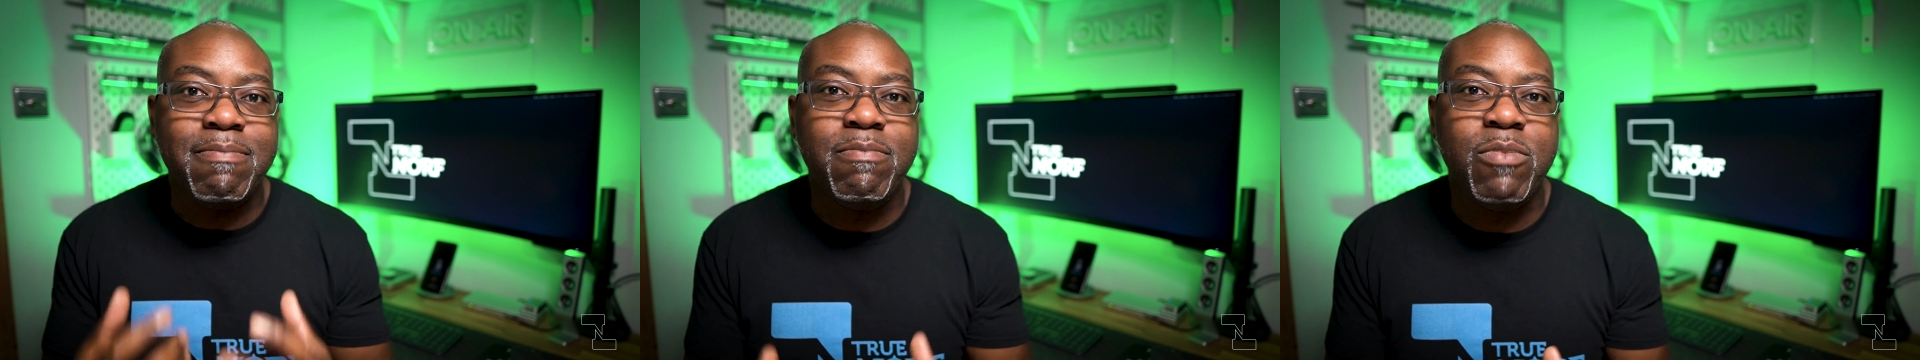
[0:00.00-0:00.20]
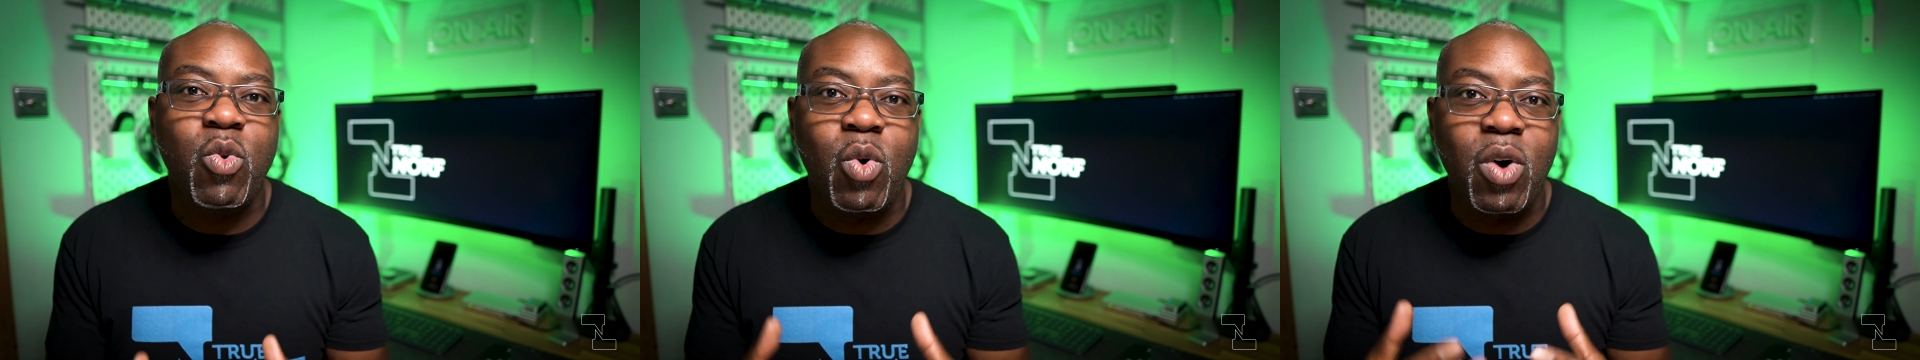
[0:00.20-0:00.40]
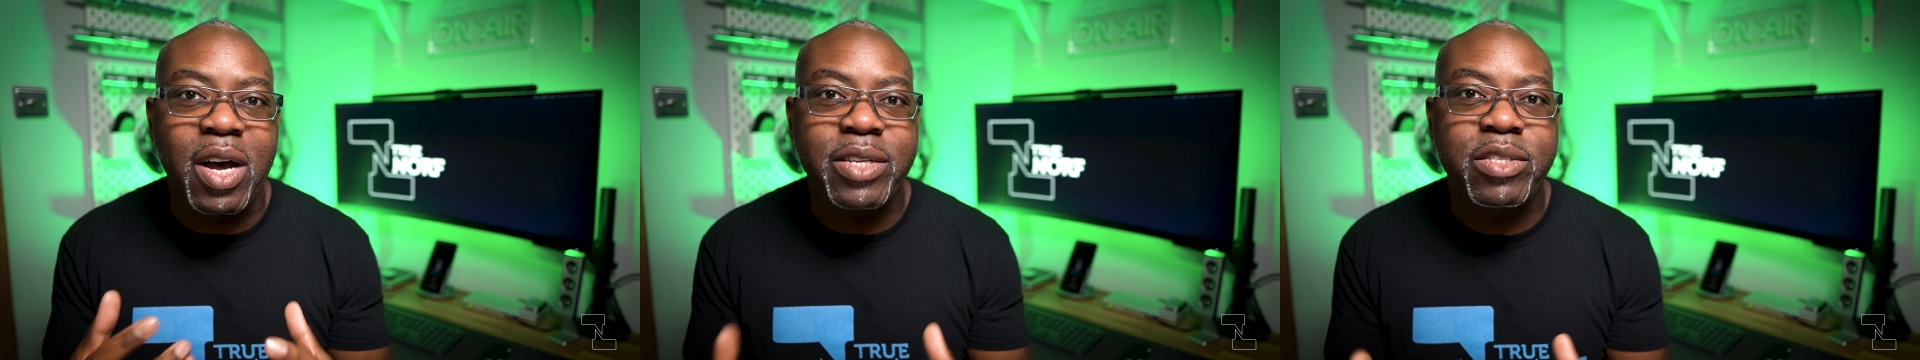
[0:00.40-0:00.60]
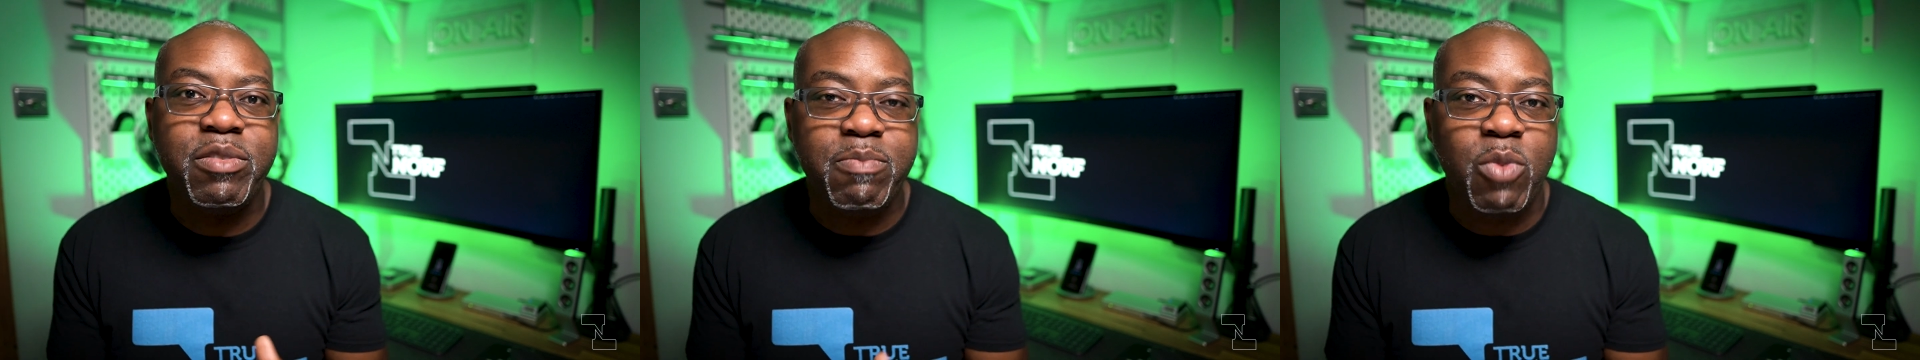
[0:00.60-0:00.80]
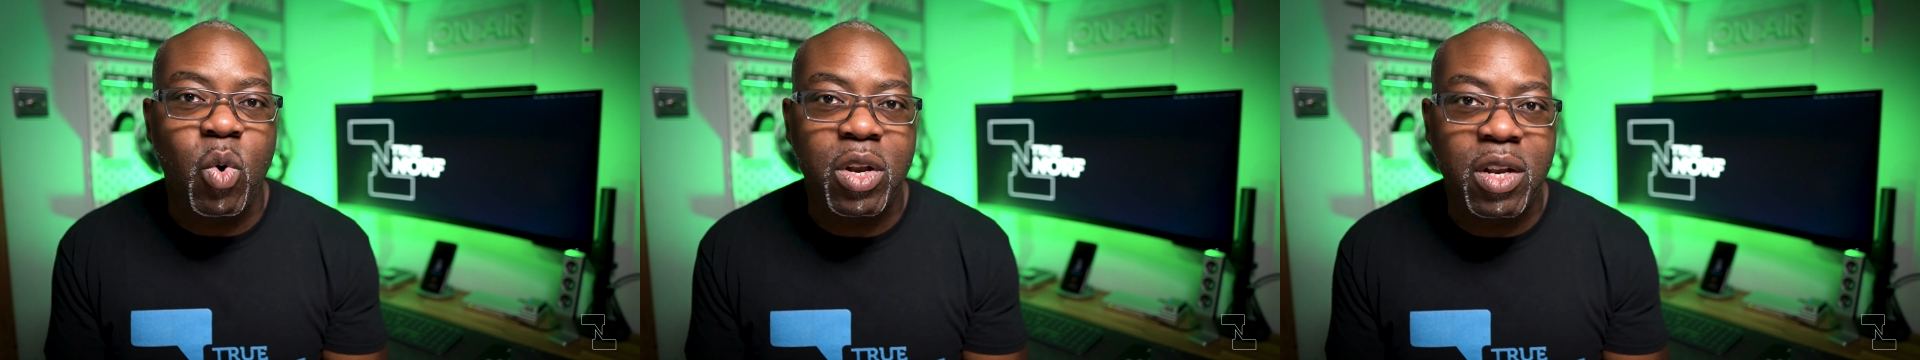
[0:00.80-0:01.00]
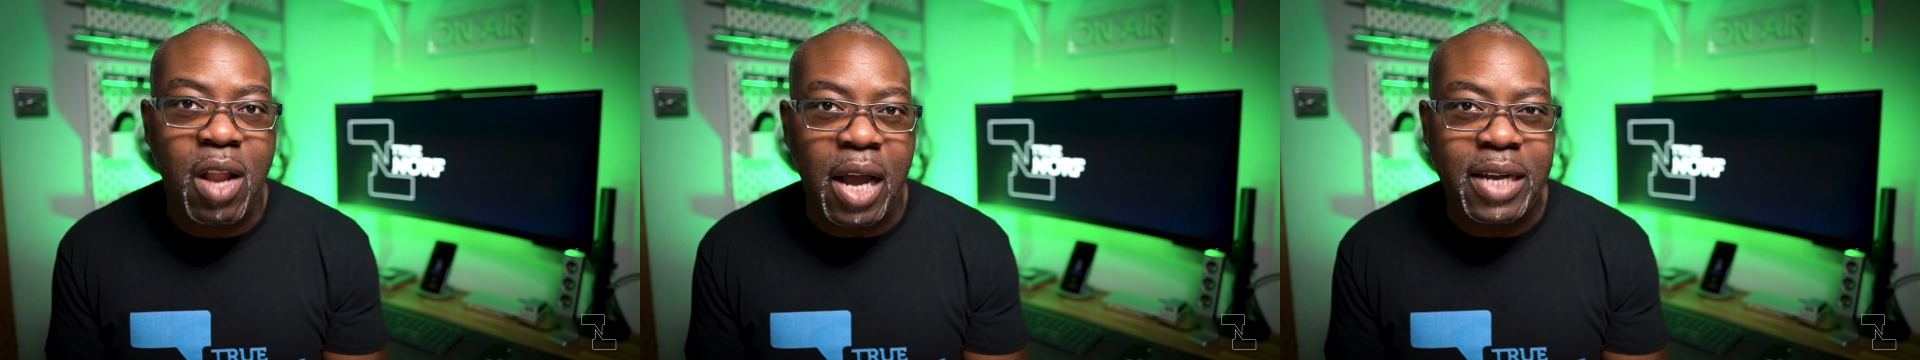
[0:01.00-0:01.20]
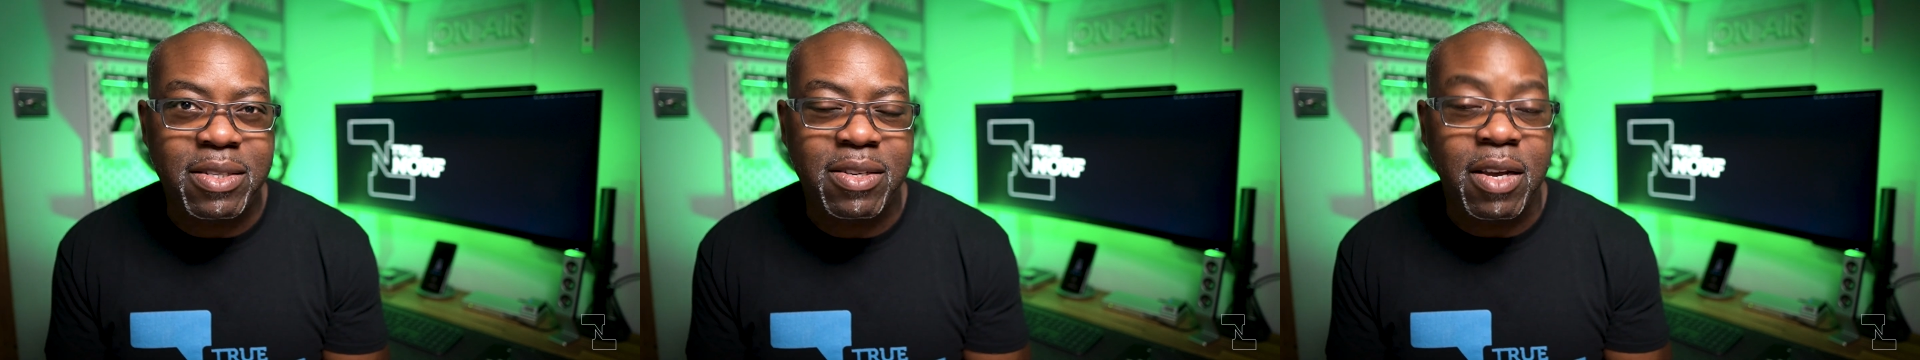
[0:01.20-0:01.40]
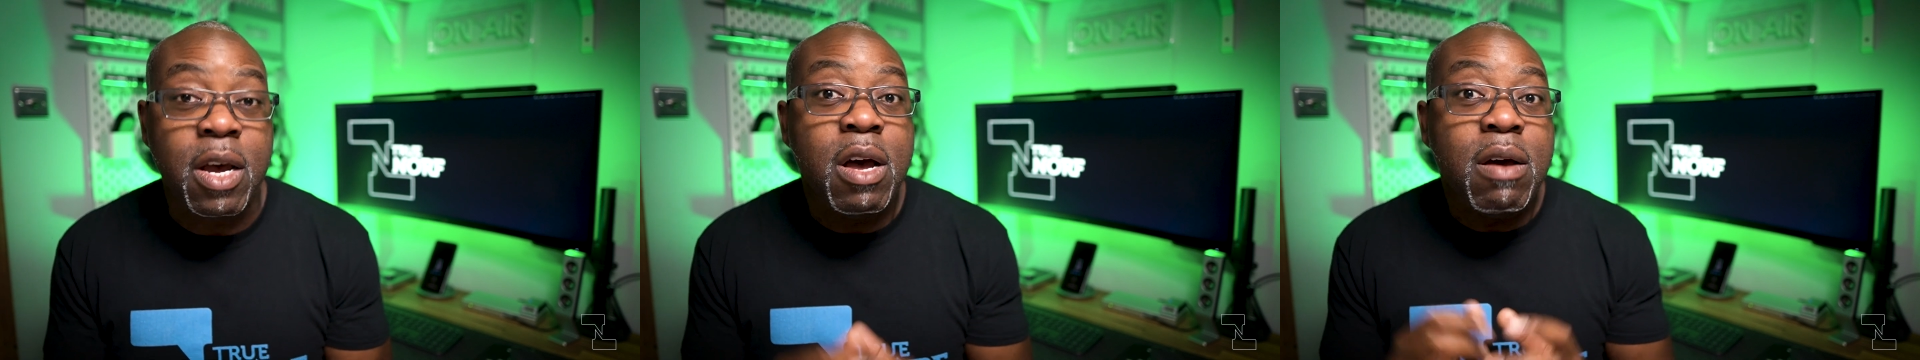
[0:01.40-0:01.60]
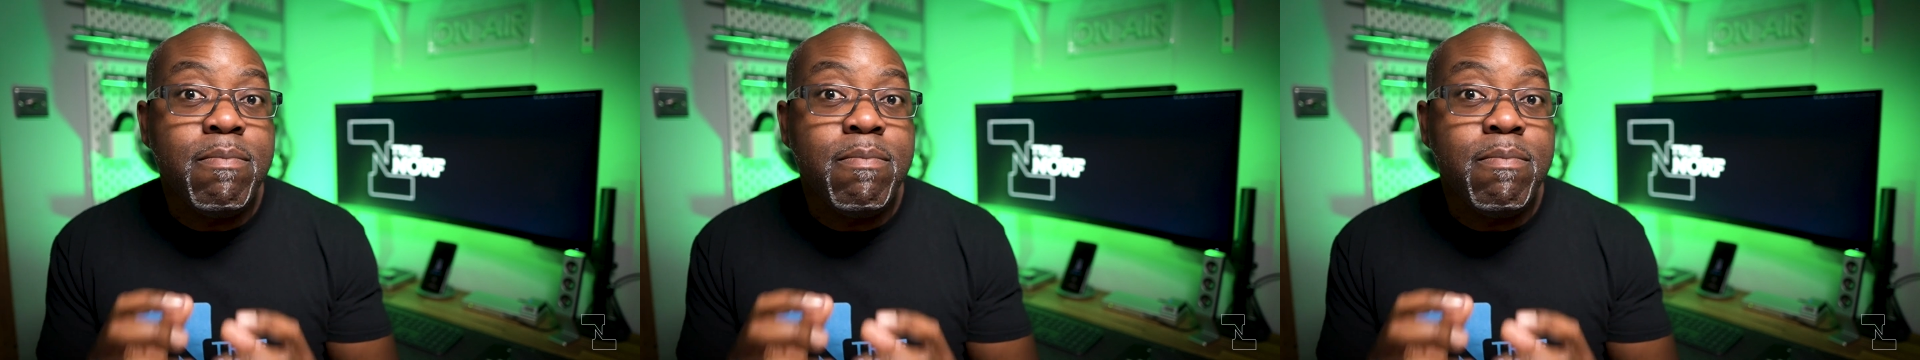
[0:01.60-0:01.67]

more and more light,